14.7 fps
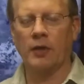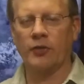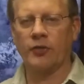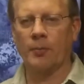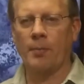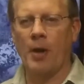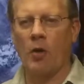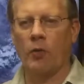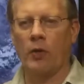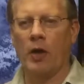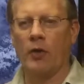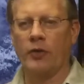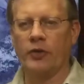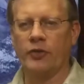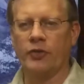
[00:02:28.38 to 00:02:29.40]
some power
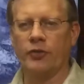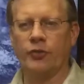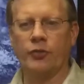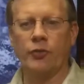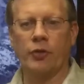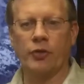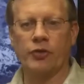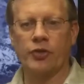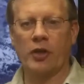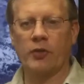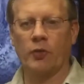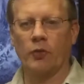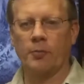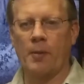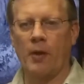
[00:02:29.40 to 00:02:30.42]
outages. And you can
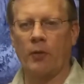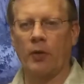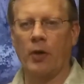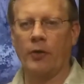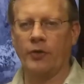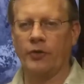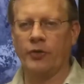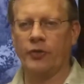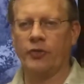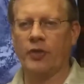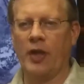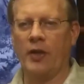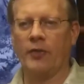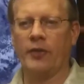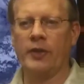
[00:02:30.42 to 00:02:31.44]
check those power outages
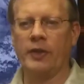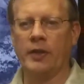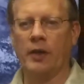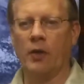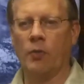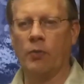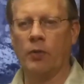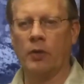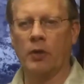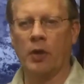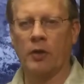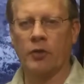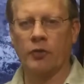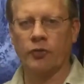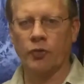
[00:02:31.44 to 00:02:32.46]
on the
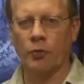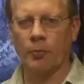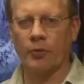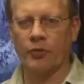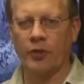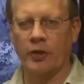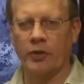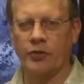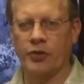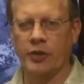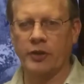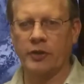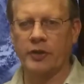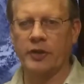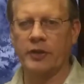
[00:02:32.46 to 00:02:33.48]
Consumers
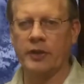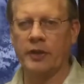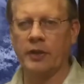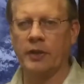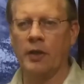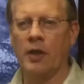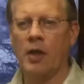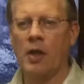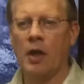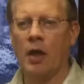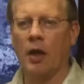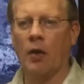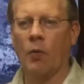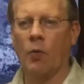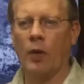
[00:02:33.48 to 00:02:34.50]
Energy and DTE
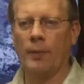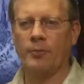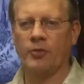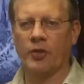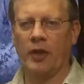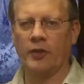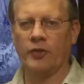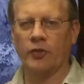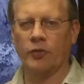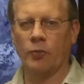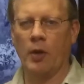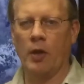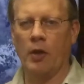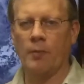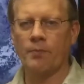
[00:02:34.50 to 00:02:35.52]
websites as
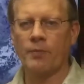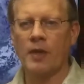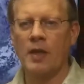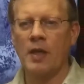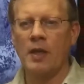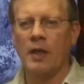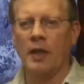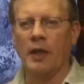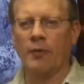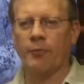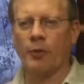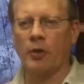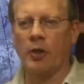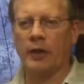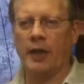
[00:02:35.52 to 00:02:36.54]
well.
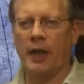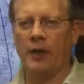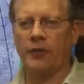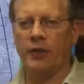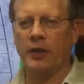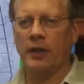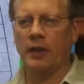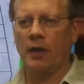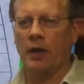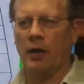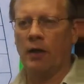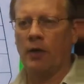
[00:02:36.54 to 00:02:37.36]
If we look at the